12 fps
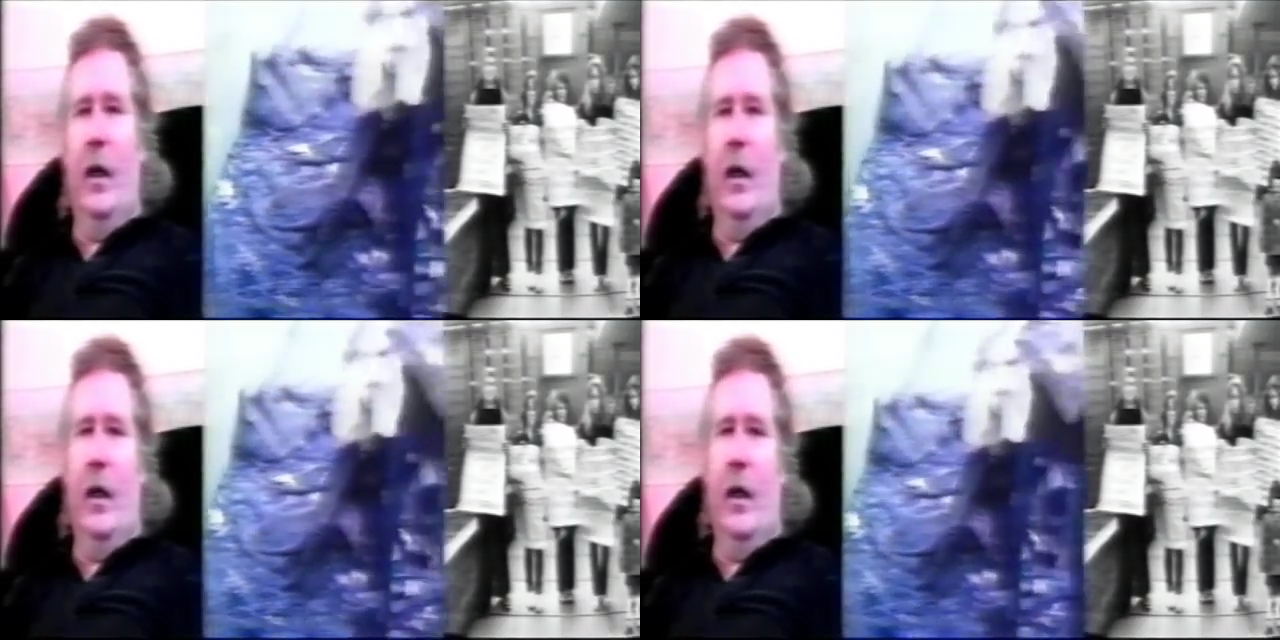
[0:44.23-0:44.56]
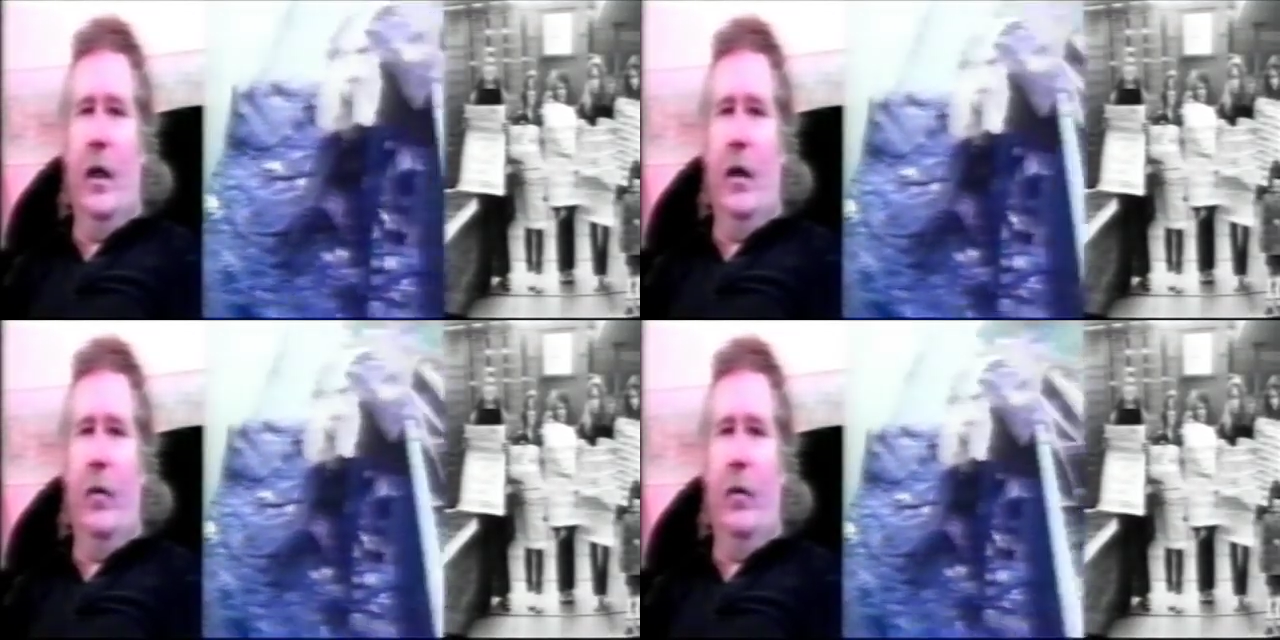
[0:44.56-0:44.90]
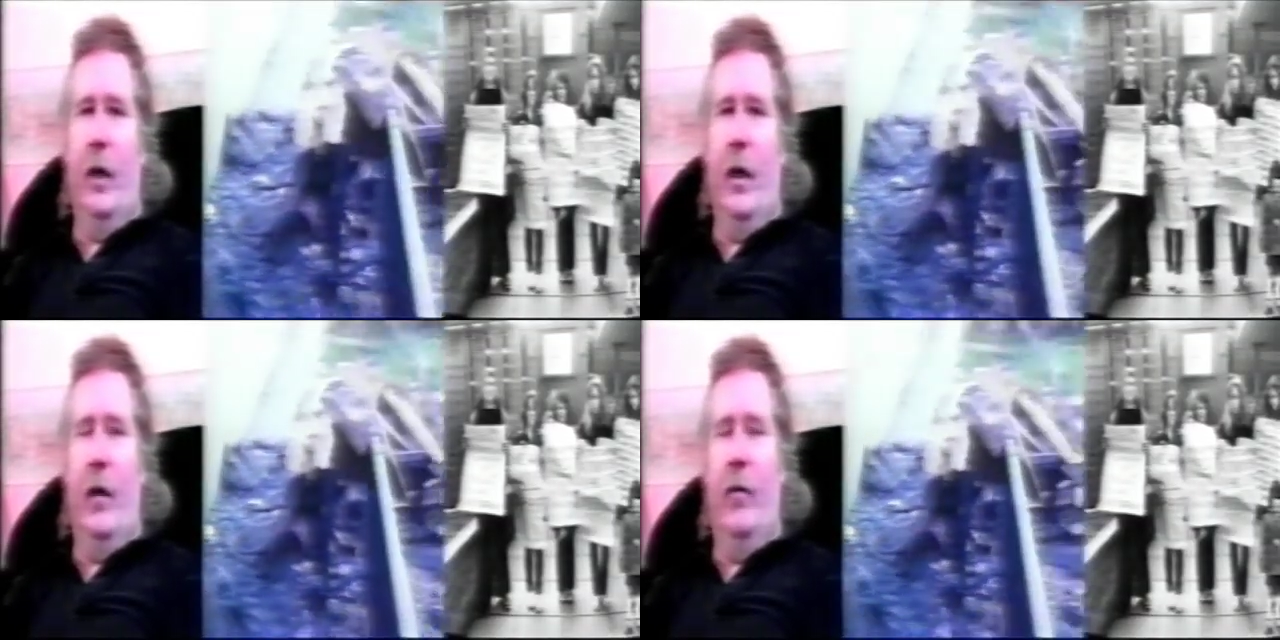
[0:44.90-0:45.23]
we
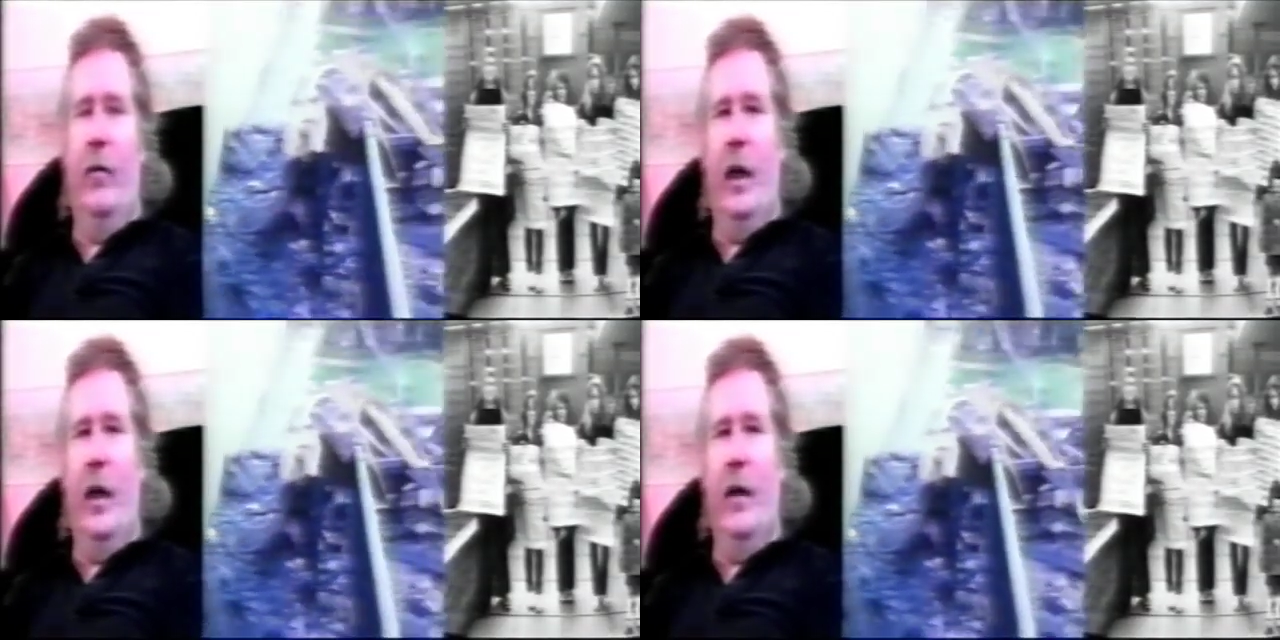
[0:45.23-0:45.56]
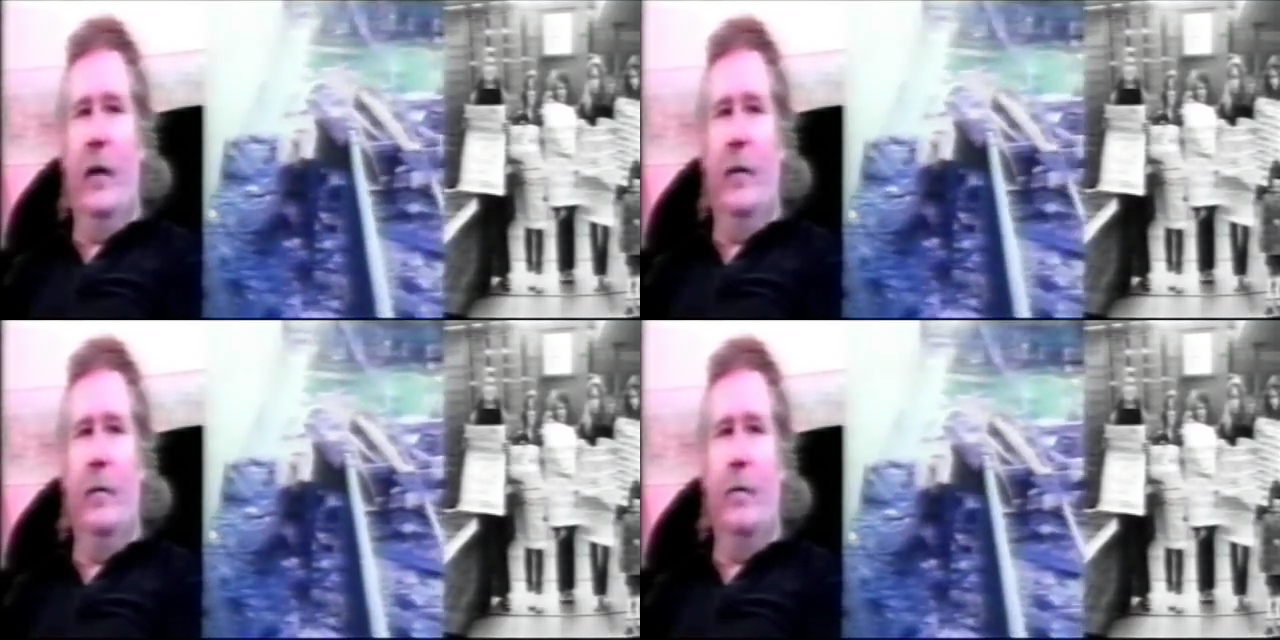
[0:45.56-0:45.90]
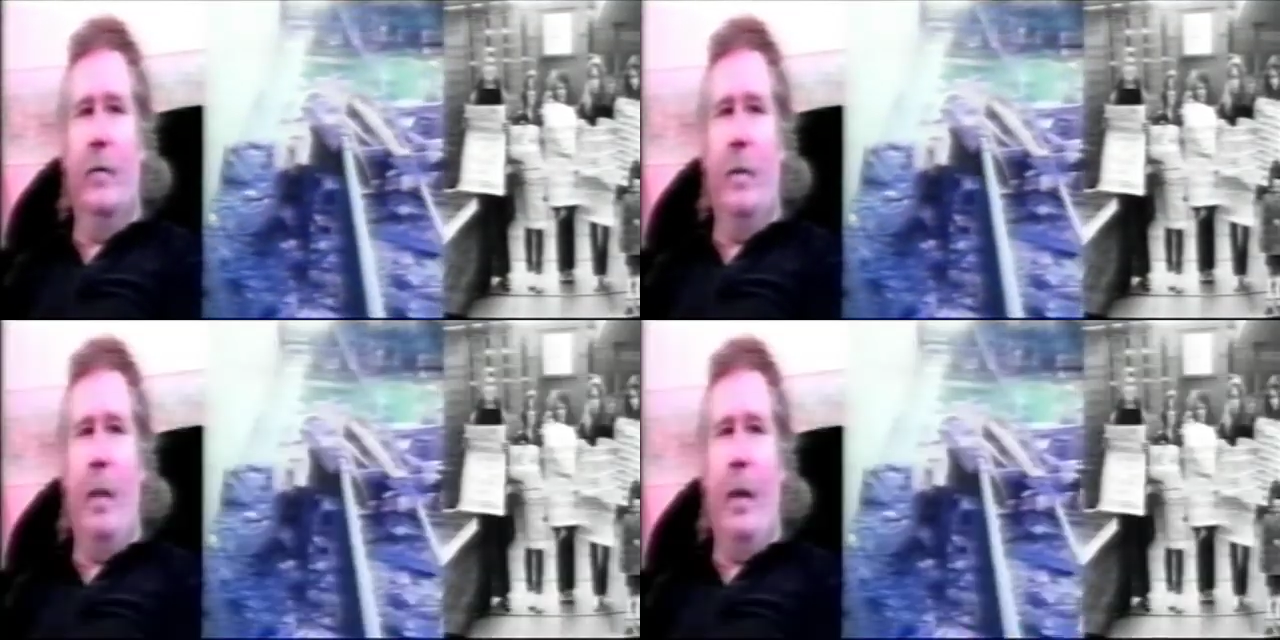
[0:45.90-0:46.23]
got a van
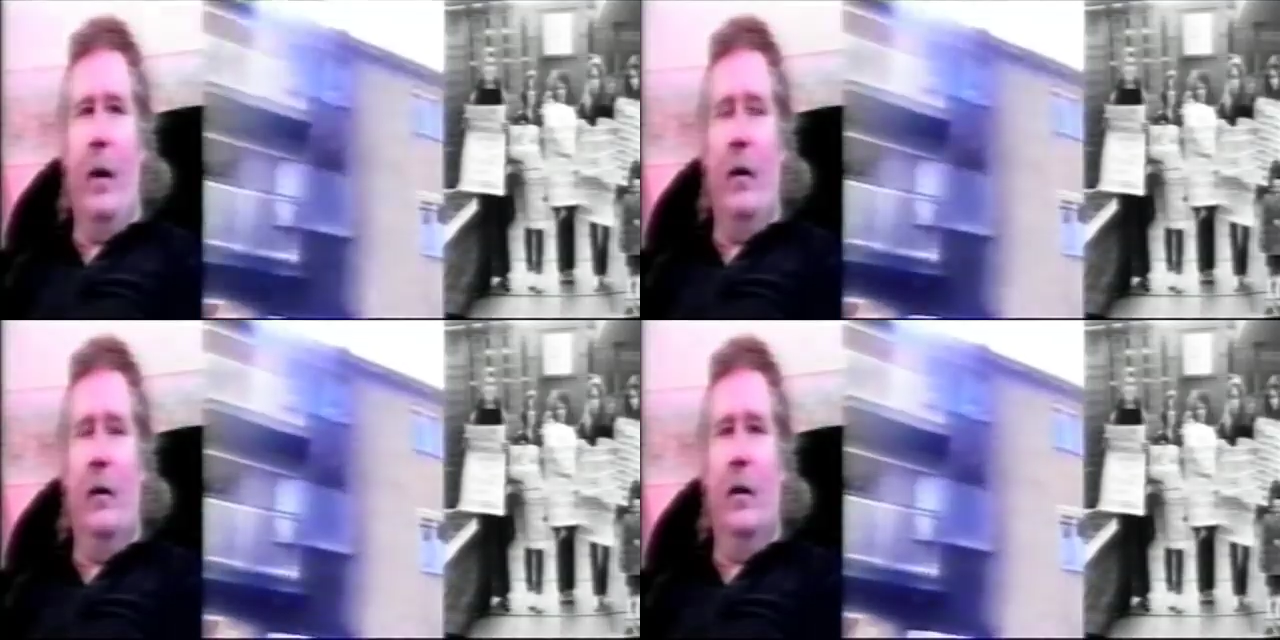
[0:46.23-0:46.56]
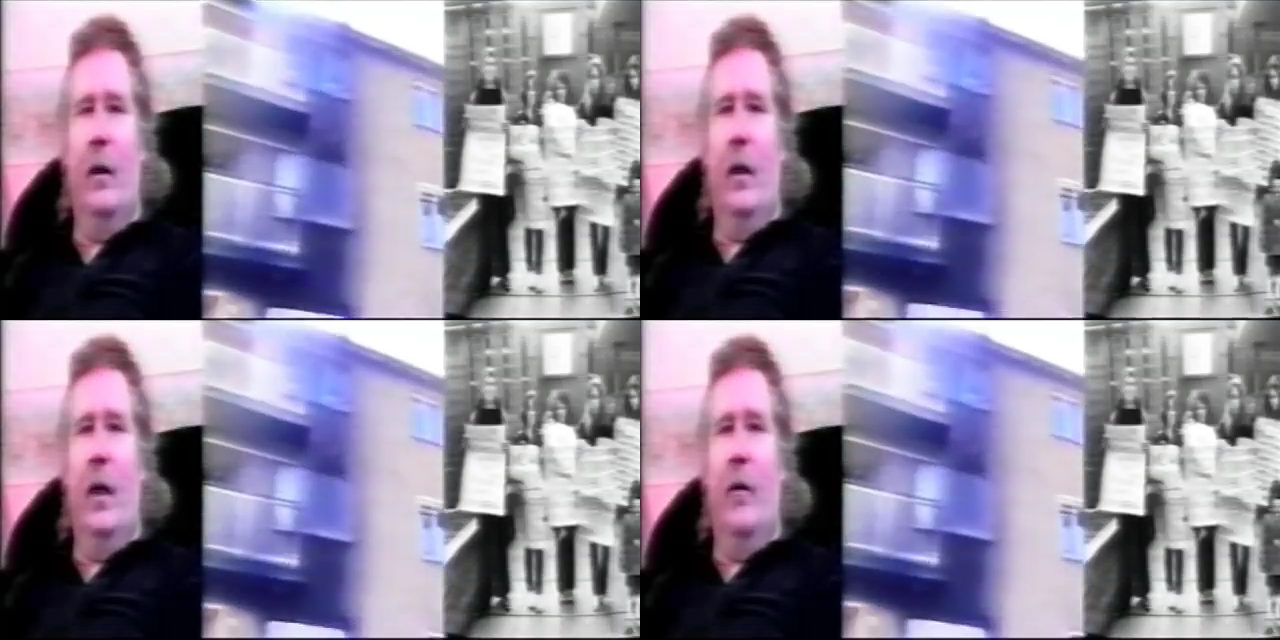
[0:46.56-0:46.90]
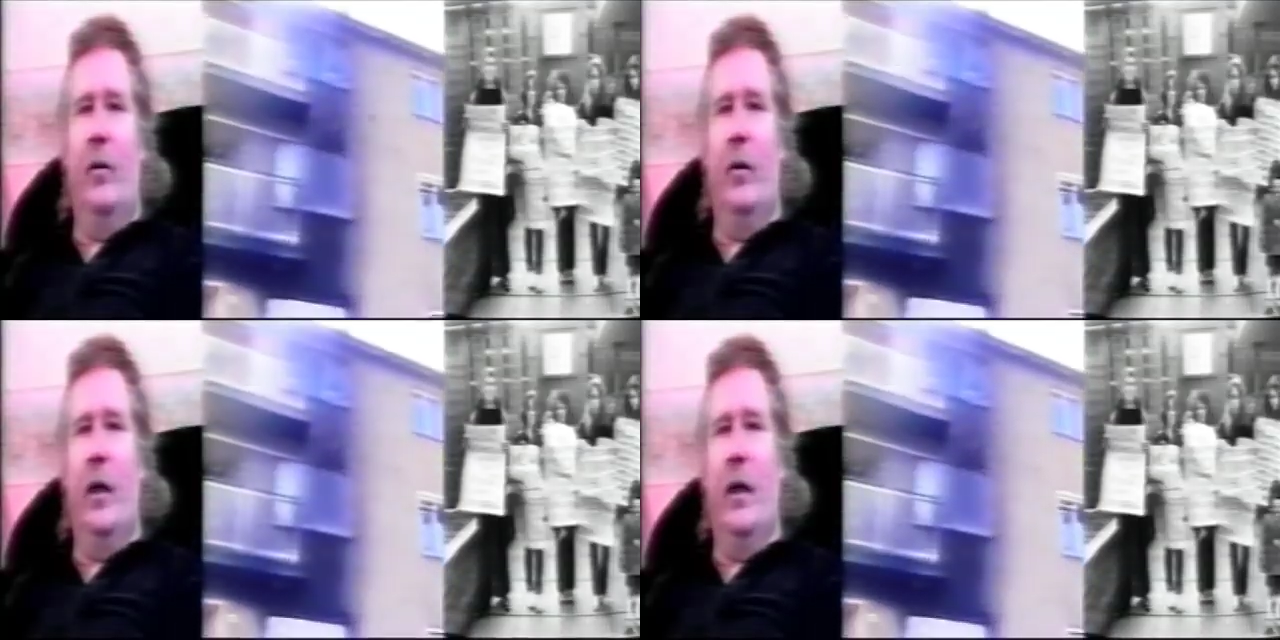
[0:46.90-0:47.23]
and
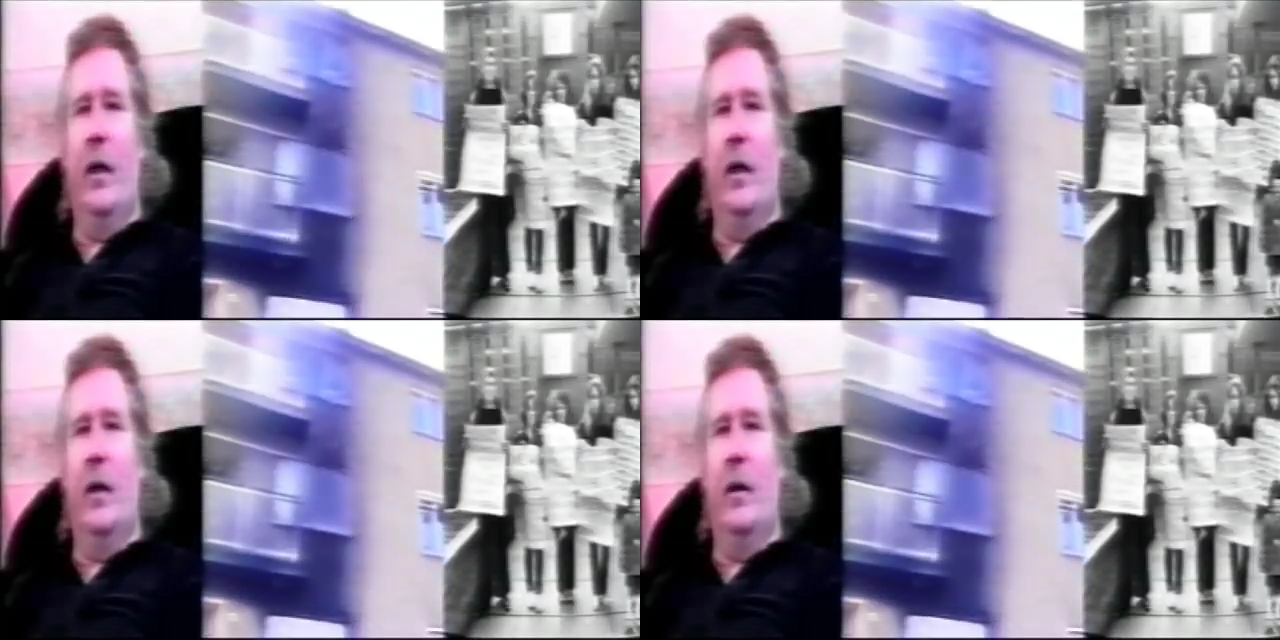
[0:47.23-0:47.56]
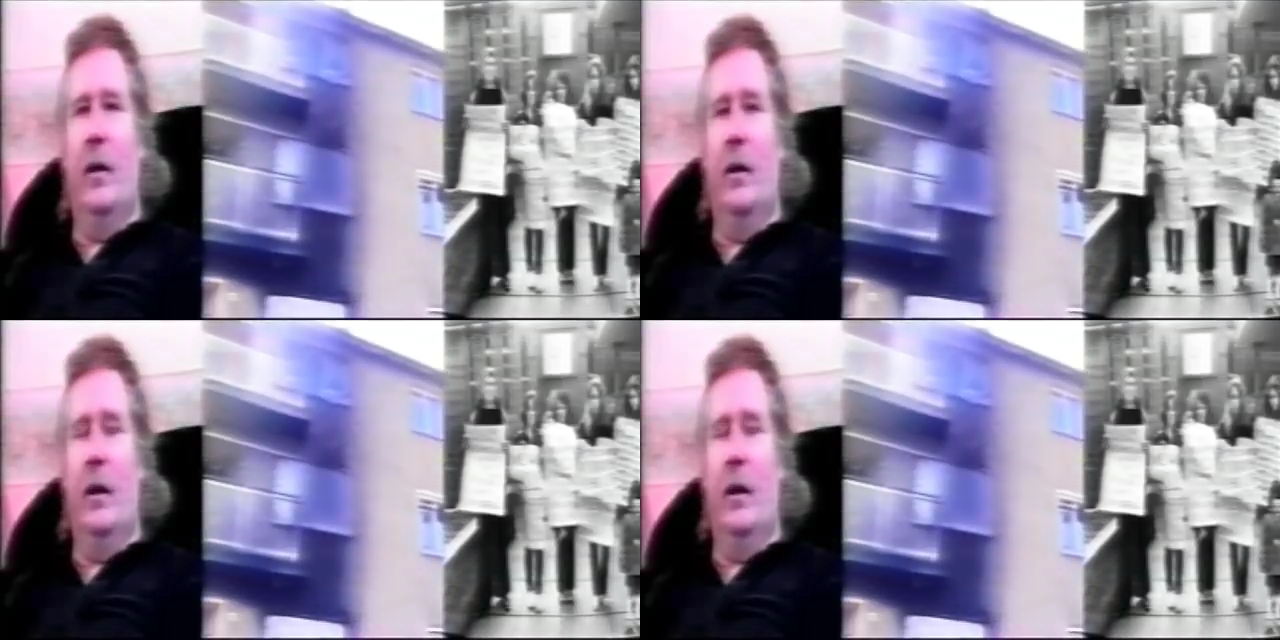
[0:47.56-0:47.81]
we went and